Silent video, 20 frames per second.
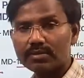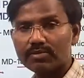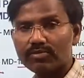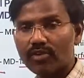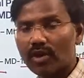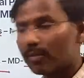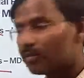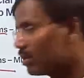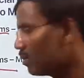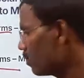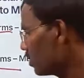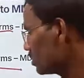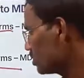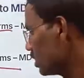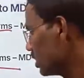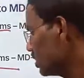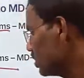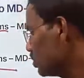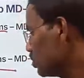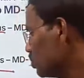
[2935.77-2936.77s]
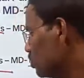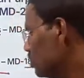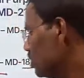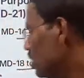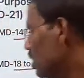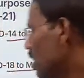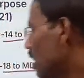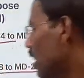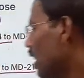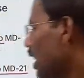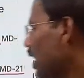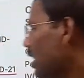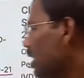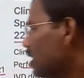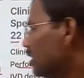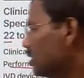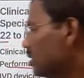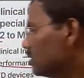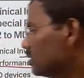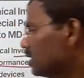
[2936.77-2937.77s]
form number 32, and
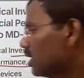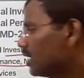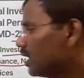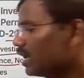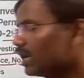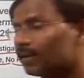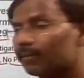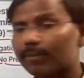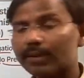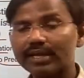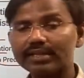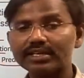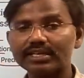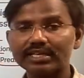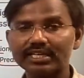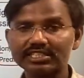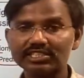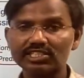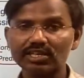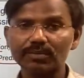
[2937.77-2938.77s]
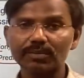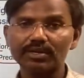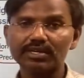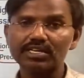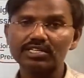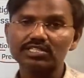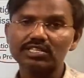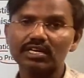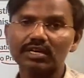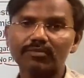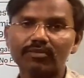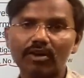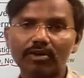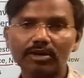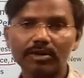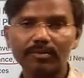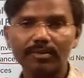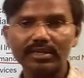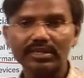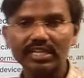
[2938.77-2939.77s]
they can apply the test application form
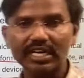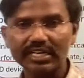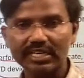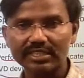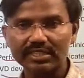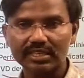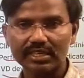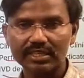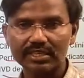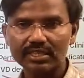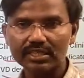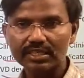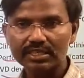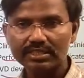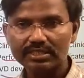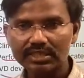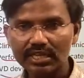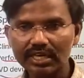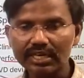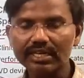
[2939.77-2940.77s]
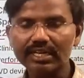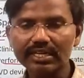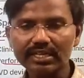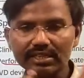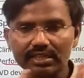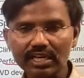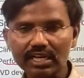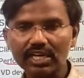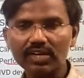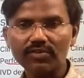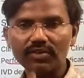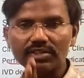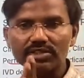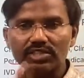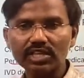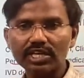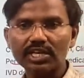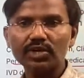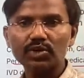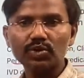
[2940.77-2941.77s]
number 33. 30, 31,
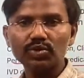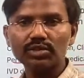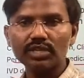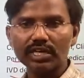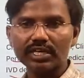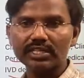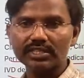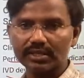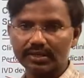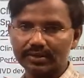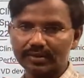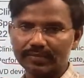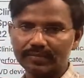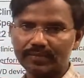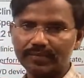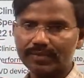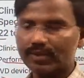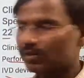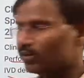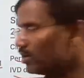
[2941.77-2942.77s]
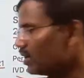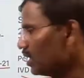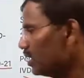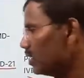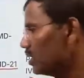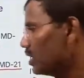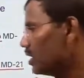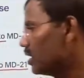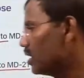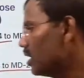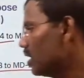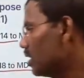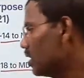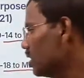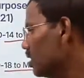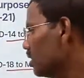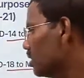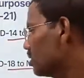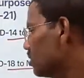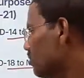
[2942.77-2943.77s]
32, 33. Okay, here
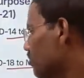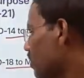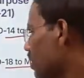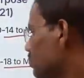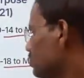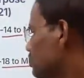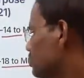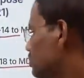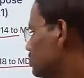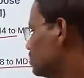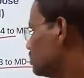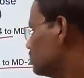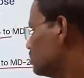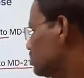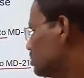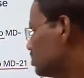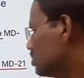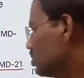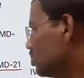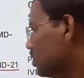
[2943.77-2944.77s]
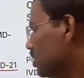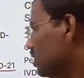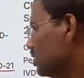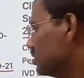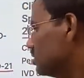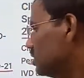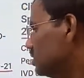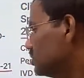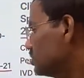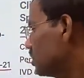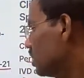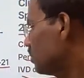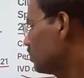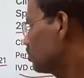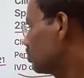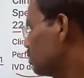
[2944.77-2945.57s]
the forms. Okay, this up to